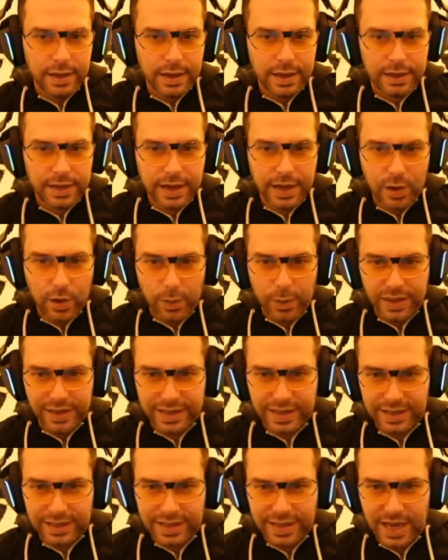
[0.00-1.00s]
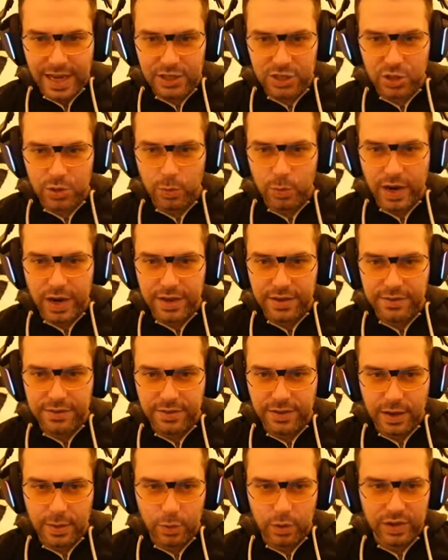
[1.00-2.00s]
And I hope I can catch a wave.
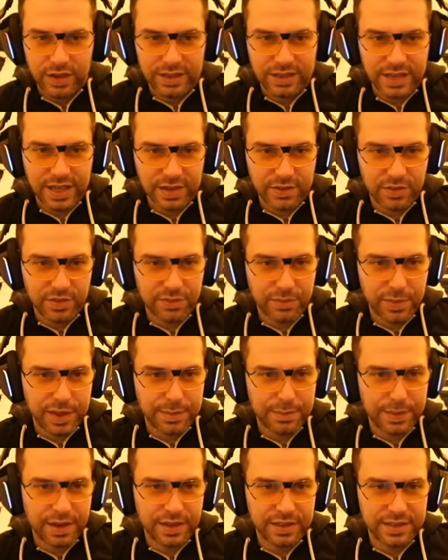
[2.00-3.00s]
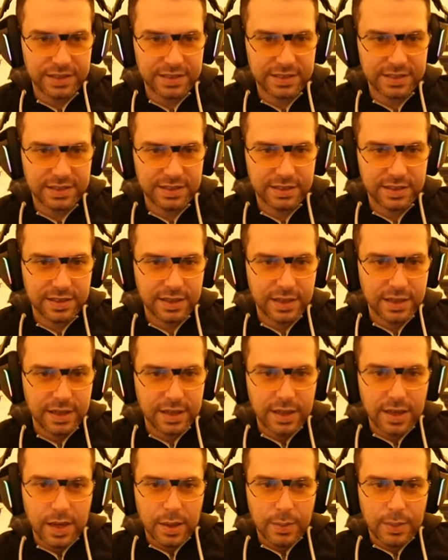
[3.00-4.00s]
I want to attack with my bodies.
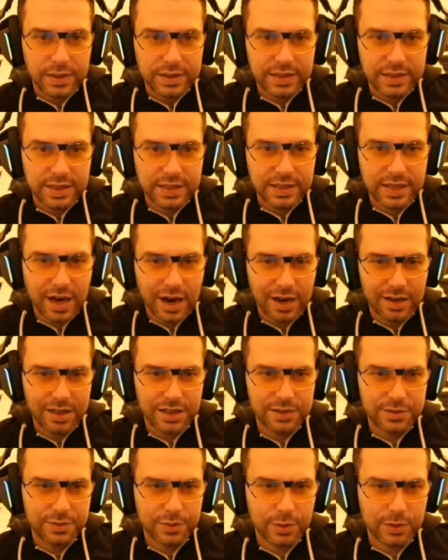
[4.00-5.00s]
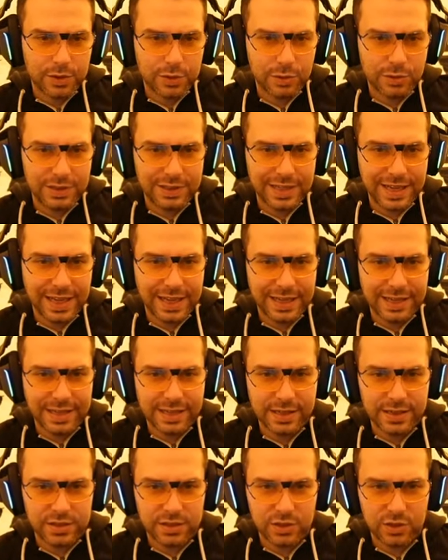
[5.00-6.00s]
But the target for today
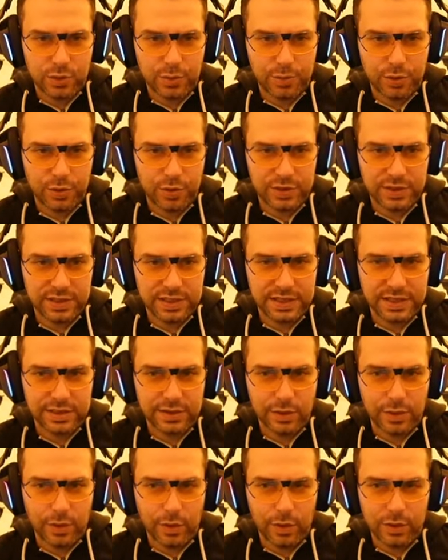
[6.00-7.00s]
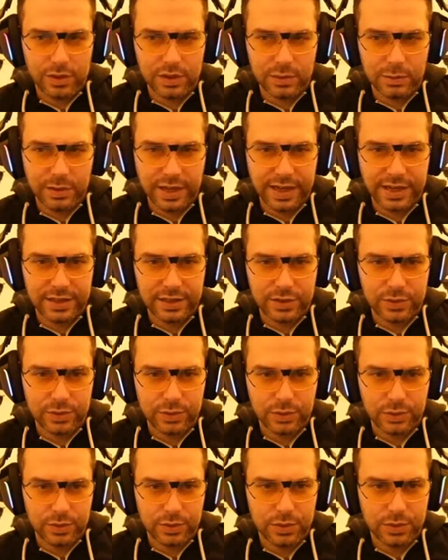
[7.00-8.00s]
is to proceed all the way
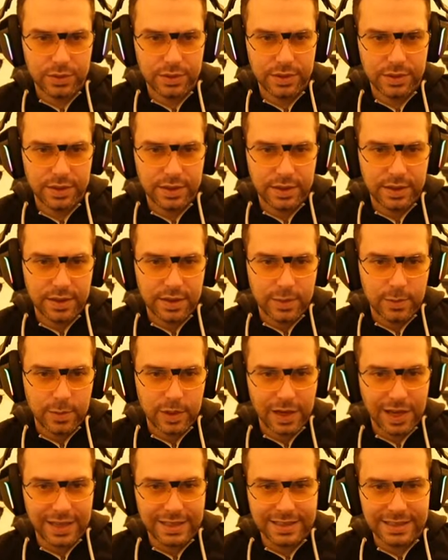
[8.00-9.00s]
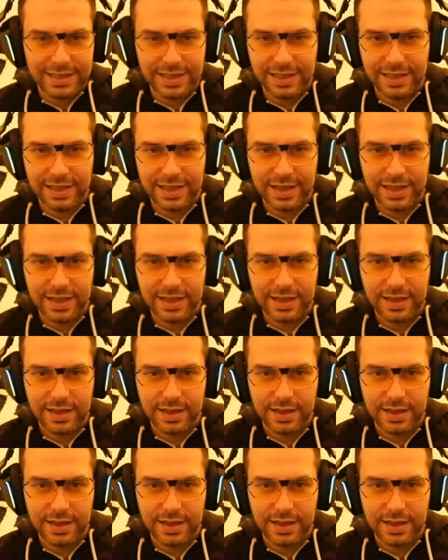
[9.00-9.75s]
to... Well, ideally...